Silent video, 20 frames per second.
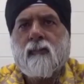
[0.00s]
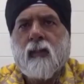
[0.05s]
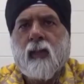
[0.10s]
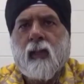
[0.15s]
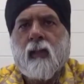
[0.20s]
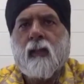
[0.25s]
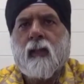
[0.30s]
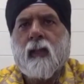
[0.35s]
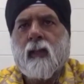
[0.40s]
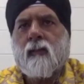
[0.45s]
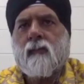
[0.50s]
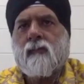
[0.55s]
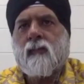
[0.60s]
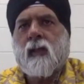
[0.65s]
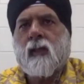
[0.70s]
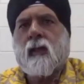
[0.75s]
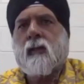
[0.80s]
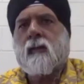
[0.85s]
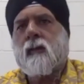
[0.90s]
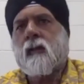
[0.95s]
Let us
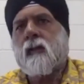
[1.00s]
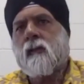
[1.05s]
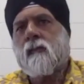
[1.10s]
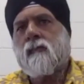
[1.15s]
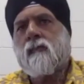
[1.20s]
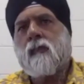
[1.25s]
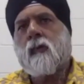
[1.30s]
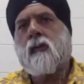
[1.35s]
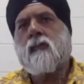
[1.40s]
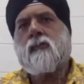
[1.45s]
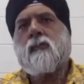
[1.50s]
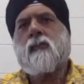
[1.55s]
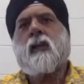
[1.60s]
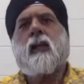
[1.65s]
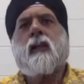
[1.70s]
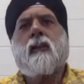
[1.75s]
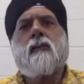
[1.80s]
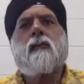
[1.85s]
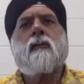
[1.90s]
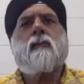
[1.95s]
take that the first
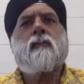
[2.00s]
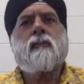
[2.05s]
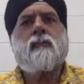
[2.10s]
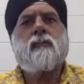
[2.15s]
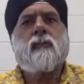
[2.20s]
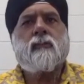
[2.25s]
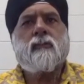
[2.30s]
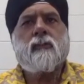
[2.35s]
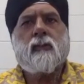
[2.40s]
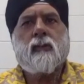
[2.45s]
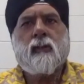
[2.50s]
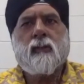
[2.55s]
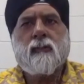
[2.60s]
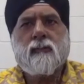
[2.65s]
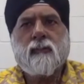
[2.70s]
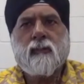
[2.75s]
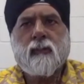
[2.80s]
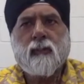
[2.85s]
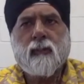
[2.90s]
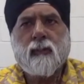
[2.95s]
10 universities that are
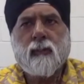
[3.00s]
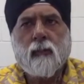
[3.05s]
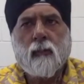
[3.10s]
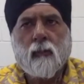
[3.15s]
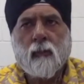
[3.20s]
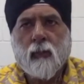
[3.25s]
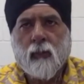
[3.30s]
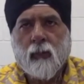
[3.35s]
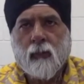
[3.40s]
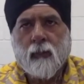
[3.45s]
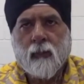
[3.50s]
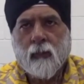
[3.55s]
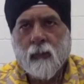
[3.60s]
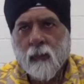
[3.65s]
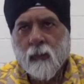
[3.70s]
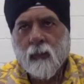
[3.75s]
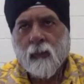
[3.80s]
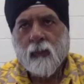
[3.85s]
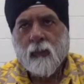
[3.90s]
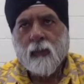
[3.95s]
listed in
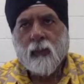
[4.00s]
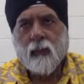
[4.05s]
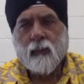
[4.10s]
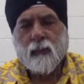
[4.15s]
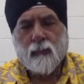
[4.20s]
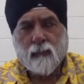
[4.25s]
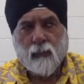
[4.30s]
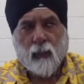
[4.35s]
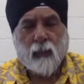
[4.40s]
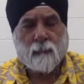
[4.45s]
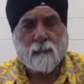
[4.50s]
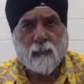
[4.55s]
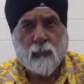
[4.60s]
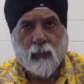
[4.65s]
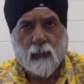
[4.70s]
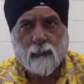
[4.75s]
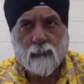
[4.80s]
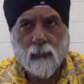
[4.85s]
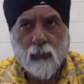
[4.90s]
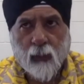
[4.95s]
the Times
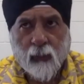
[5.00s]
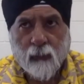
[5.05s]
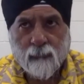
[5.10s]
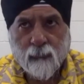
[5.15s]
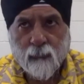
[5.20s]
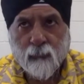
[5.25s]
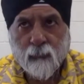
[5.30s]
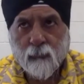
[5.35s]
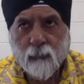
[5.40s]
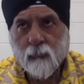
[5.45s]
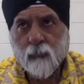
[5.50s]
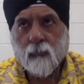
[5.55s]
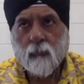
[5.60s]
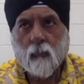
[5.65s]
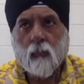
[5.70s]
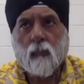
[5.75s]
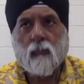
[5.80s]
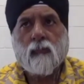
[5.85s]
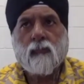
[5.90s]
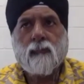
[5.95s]
Higher Education.
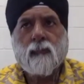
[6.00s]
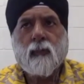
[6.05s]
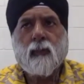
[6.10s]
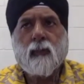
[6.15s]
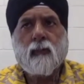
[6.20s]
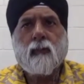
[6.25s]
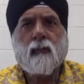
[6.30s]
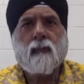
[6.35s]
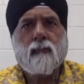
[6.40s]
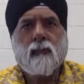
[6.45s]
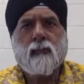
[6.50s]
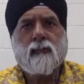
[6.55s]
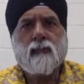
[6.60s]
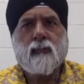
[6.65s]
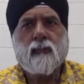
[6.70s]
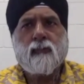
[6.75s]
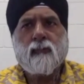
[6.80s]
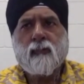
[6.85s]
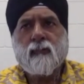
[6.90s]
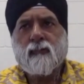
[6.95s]
Oxford
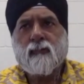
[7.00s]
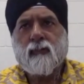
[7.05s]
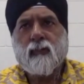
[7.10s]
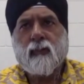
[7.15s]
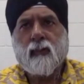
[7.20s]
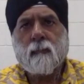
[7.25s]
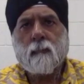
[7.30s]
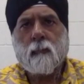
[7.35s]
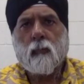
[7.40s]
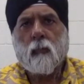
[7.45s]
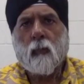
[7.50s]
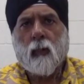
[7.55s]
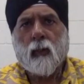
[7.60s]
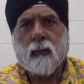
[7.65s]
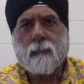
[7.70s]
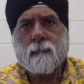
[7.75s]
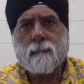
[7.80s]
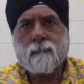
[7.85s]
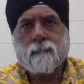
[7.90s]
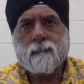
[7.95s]
University is listed
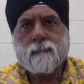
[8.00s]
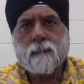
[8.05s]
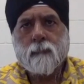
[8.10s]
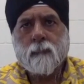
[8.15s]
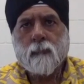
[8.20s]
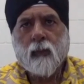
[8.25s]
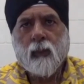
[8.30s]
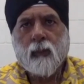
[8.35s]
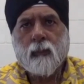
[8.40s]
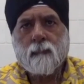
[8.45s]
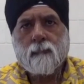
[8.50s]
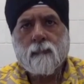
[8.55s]
#1, right?